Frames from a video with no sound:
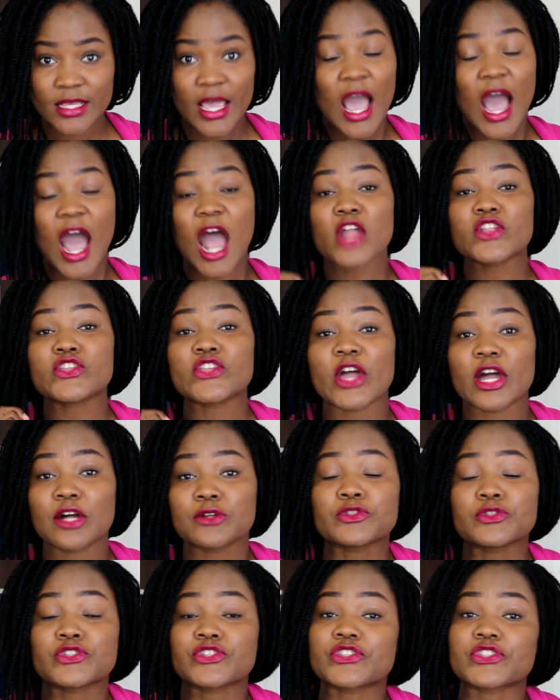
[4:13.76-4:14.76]
are known
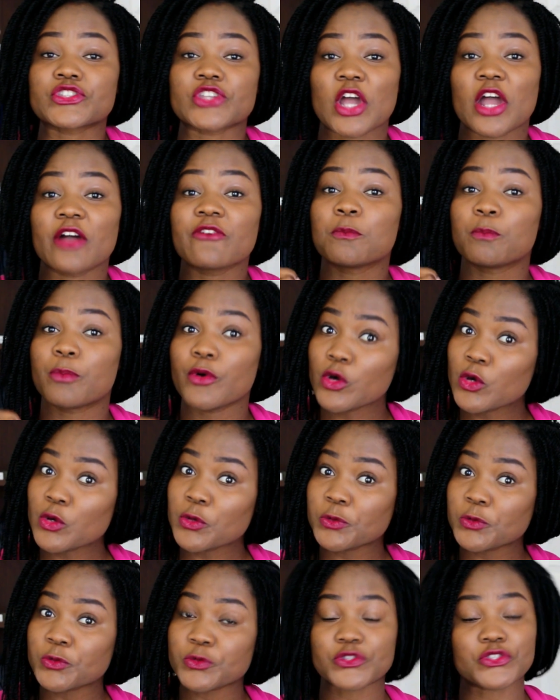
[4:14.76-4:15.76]
to serve
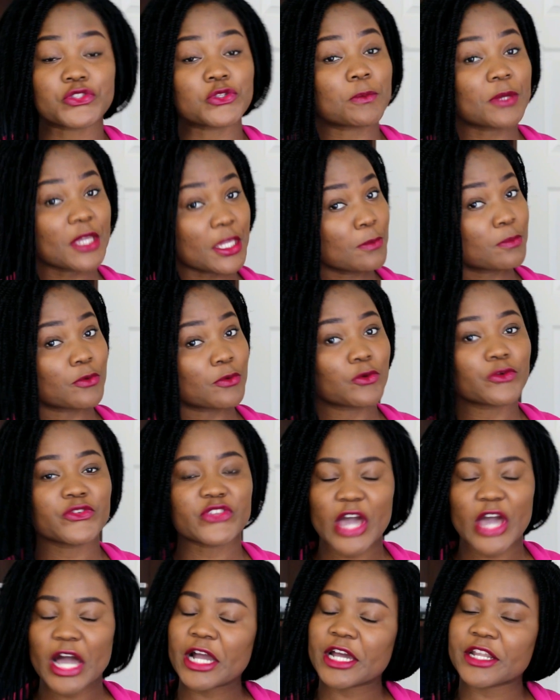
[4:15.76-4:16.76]
booze to people
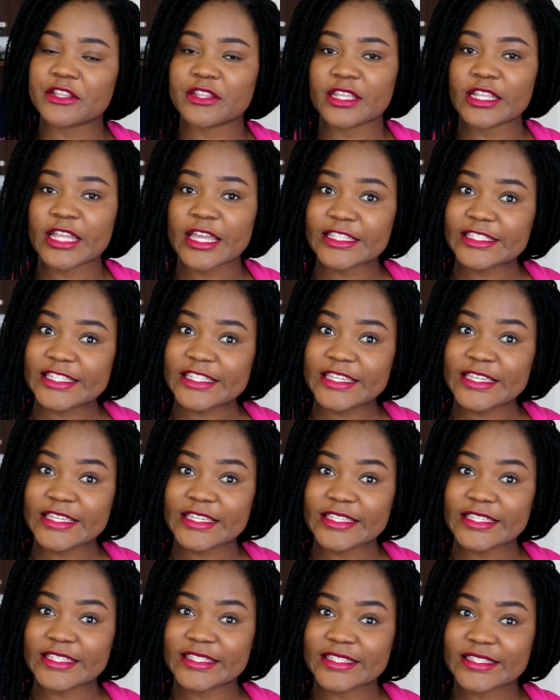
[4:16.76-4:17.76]
younger than
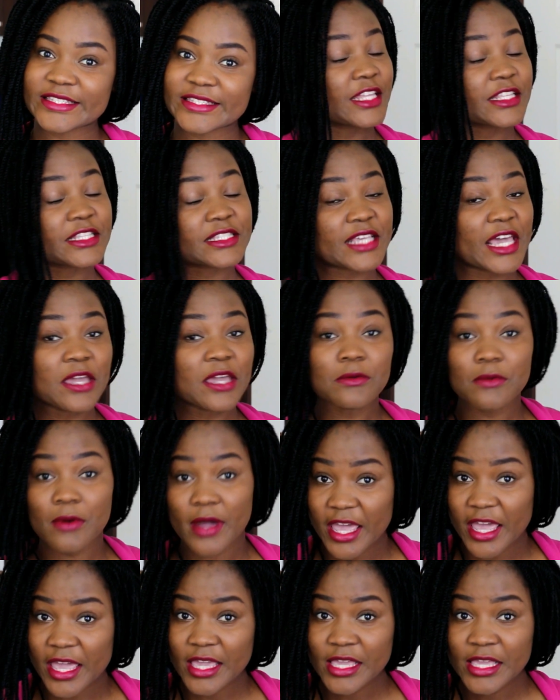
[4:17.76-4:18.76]
18. In the same
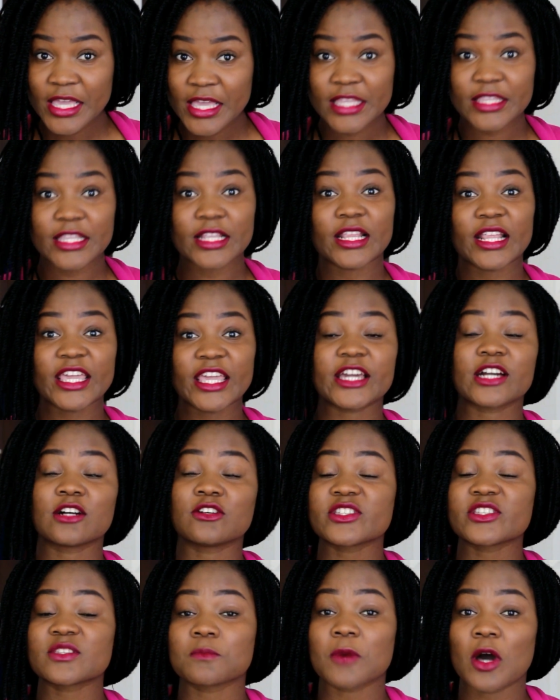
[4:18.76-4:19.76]
way, the legal
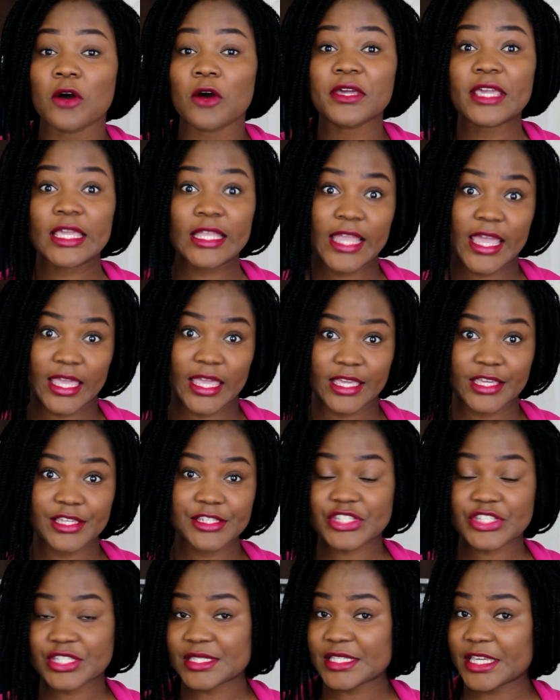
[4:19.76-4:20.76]
smoking
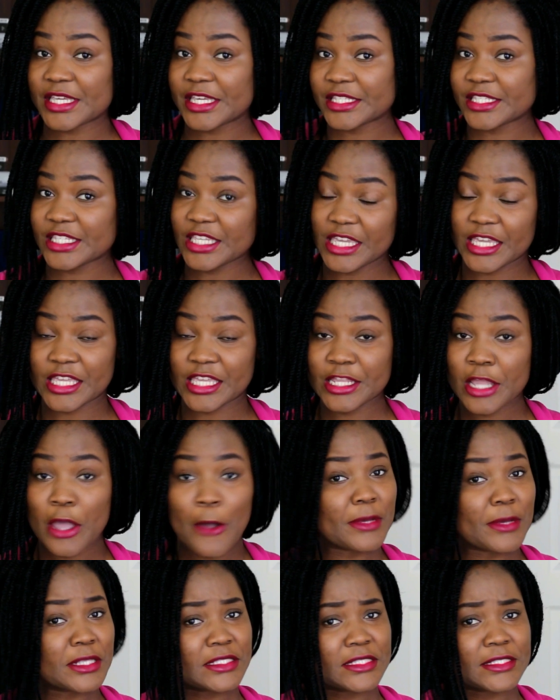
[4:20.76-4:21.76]
age is 18
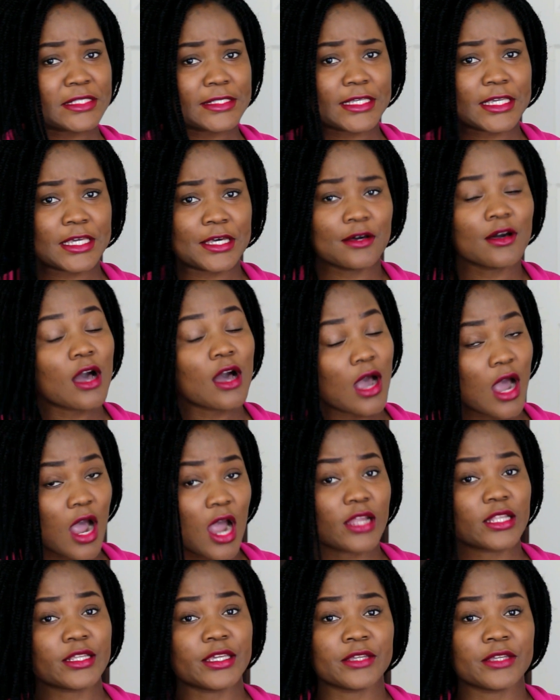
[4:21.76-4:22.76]
but still
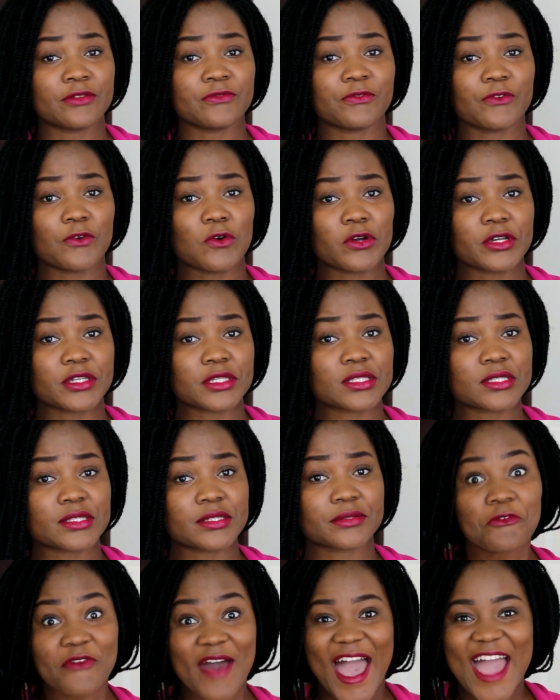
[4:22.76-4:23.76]
hardly enforced.
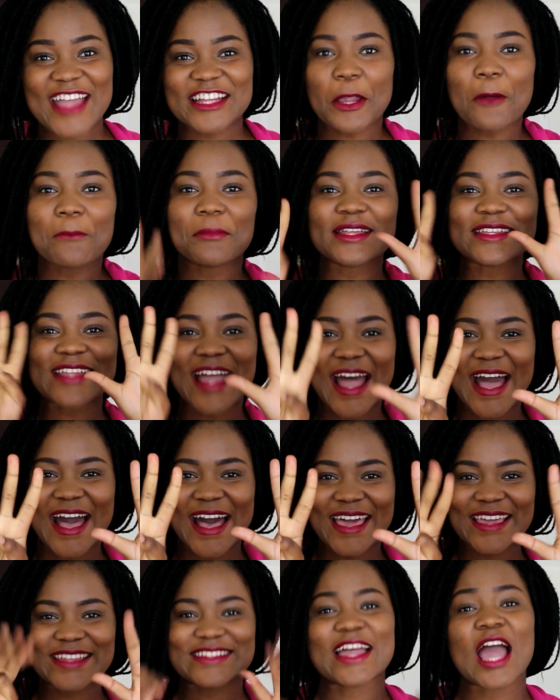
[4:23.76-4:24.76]
Fact number
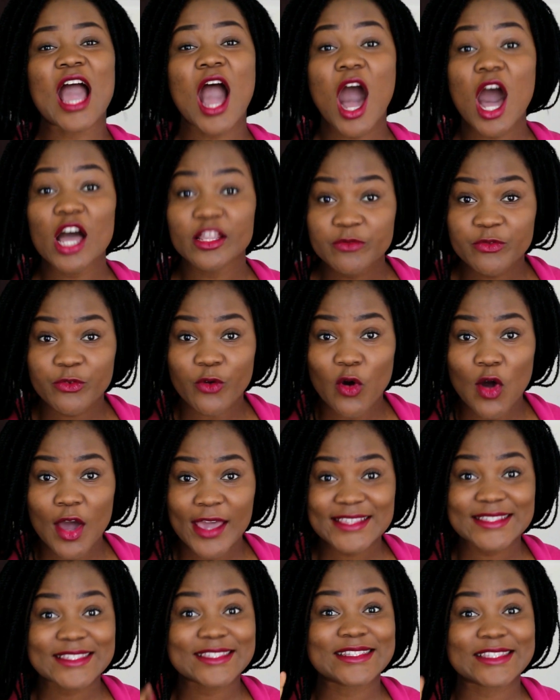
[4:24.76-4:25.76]
9
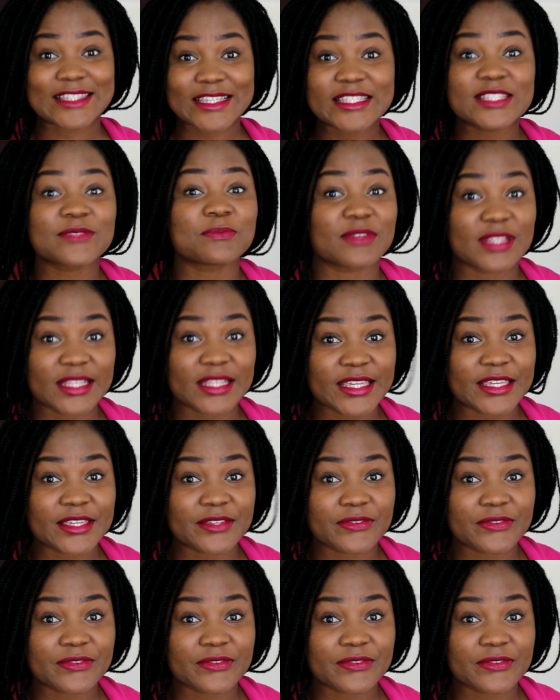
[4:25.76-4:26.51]
unvoiced disbelief.